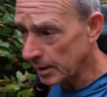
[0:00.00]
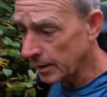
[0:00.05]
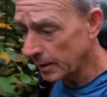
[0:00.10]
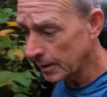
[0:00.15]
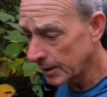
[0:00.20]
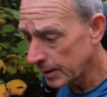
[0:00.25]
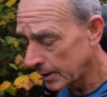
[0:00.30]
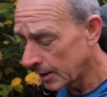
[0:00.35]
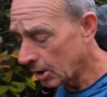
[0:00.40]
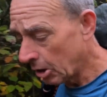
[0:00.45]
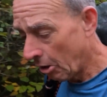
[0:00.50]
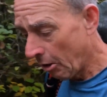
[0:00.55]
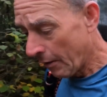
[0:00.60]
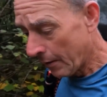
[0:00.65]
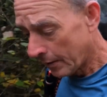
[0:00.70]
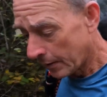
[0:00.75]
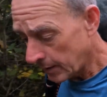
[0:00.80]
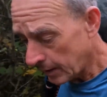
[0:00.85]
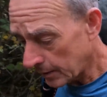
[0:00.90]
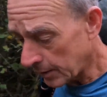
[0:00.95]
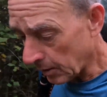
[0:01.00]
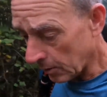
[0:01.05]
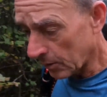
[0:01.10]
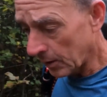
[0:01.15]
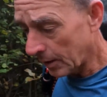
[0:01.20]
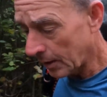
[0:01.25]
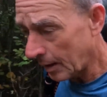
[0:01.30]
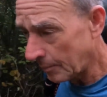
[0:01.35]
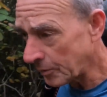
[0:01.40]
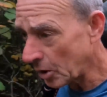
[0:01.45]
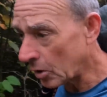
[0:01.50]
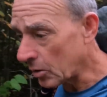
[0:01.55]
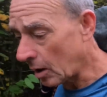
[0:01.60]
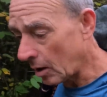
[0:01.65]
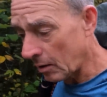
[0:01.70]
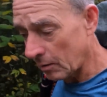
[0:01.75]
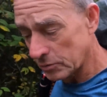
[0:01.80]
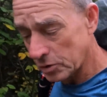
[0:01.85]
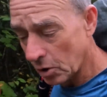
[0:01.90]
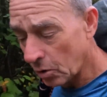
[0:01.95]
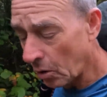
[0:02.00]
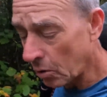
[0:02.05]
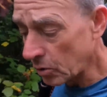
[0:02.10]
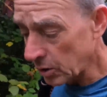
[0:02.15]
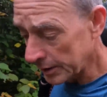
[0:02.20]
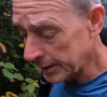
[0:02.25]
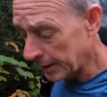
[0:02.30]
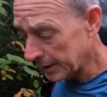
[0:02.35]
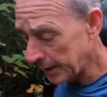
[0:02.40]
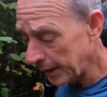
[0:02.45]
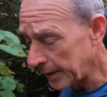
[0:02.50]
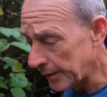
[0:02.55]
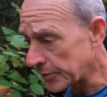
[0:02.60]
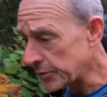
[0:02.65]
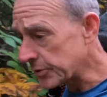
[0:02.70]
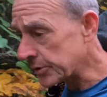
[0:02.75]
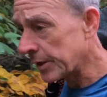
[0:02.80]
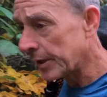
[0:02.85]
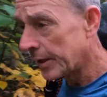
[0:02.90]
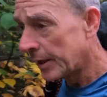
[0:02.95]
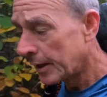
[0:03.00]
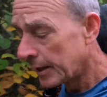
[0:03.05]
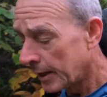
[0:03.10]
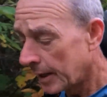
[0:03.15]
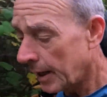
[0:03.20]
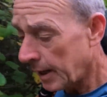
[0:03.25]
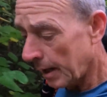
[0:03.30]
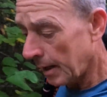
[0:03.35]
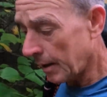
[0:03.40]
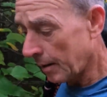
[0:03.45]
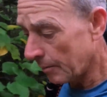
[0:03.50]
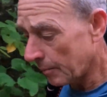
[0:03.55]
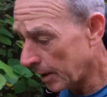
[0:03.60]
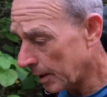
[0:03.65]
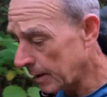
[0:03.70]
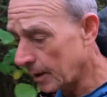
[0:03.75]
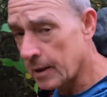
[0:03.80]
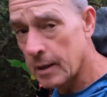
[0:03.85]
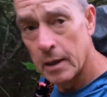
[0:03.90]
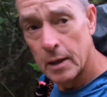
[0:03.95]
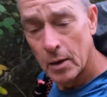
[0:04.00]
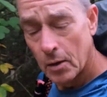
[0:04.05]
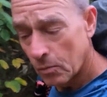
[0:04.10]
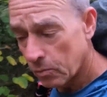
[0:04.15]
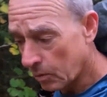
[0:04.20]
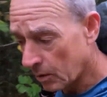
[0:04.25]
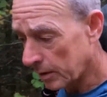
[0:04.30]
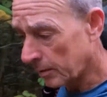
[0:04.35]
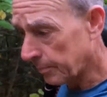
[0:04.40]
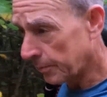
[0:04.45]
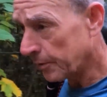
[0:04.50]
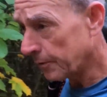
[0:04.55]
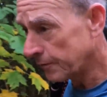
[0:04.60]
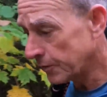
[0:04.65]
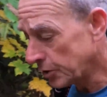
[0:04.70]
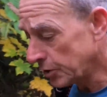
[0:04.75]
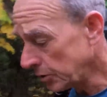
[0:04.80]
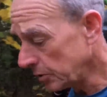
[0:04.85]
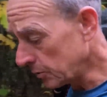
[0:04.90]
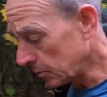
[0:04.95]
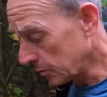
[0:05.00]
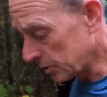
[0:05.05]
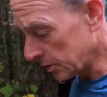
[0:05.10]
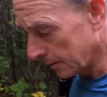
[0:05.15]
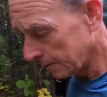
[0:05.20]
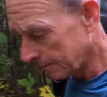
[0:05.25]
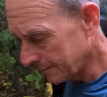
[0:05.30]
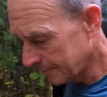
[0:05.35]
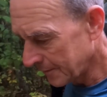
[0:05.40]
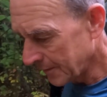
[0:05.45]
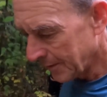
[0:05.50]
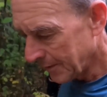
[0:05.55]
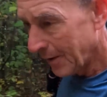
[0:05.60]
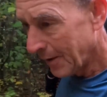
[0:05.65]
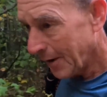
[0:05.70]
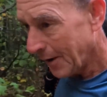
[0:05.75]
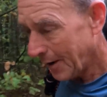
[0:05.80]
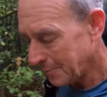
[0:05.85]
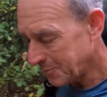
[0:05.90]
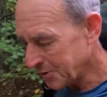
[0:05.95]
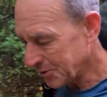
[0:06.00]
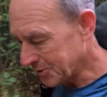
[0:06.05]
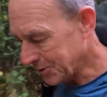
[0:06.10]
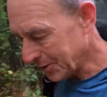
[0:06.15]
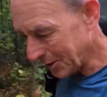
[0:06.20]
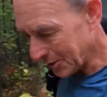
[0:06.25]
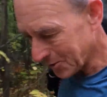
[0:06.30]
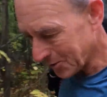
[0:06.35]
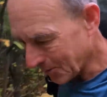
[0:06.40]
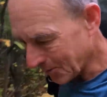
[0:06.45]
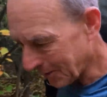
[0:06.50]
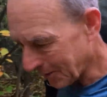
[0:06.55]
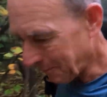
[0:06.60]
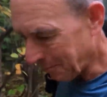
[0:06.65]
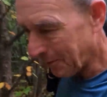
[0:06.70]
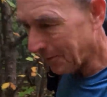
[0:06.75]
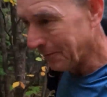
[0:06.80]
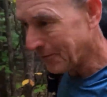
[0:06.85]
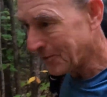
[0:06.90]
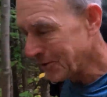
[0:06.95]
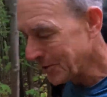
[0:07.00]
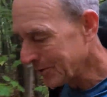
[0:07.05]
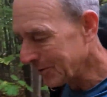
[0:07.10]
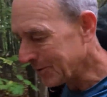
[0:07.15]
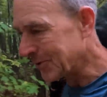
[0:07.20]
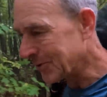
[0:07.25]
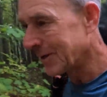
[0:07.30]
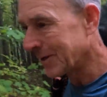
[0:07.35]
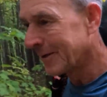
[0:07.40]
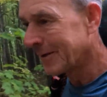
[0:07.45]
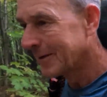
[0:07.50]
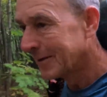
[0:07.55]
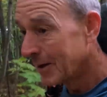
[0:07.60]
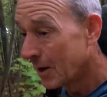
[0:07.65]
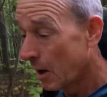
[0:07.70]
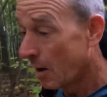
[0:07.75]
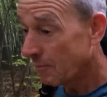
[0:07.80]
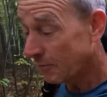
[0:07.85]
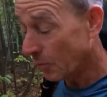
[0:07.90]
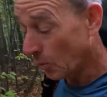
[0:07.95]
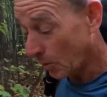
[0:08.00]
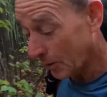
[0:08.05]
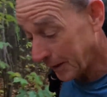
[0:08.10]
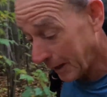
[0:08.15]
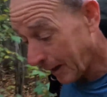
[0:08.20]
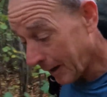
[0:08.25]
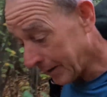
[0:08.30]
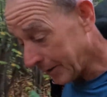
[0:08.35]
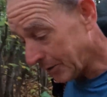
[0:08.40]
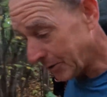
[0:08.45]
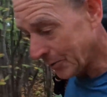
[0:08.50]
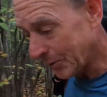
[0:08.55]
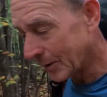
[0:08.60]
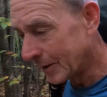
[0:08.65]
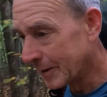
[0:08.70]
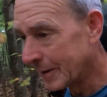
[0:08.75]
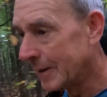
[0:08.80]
to, you know, I'm not totally against waterproof shoes. I'm just against waterproof shoes for what I do.